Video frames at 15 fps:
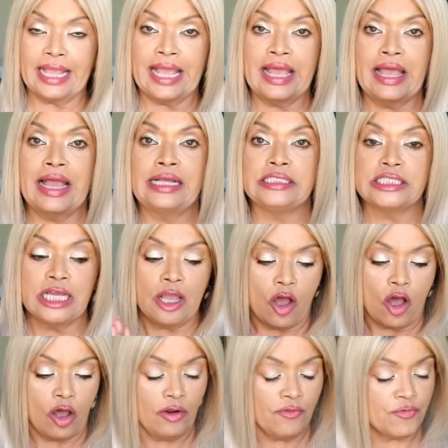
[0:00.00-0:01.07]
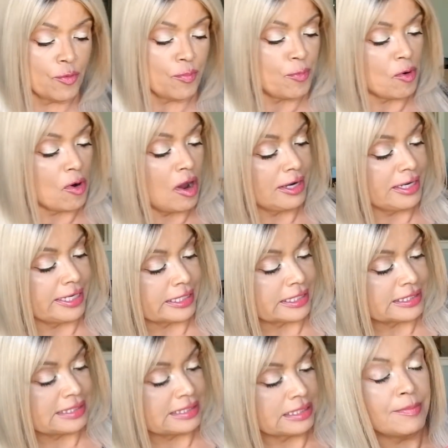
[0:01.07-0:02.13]
and all of their
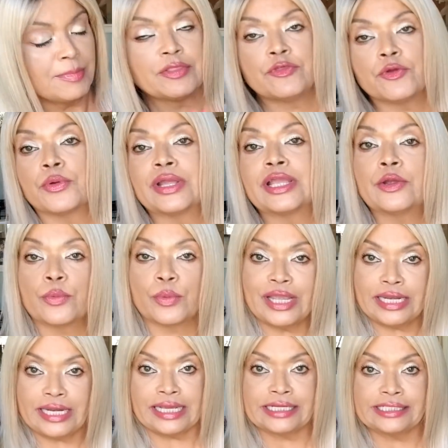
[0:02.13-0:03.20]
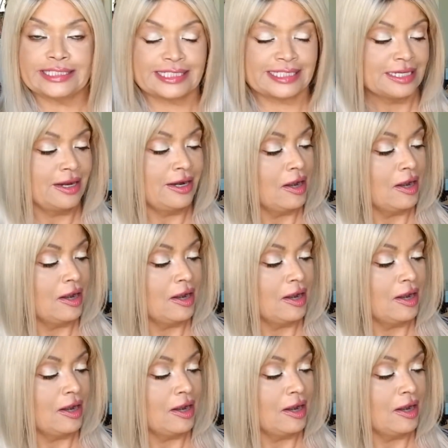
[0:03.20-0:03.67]
products, I mean their ingredients,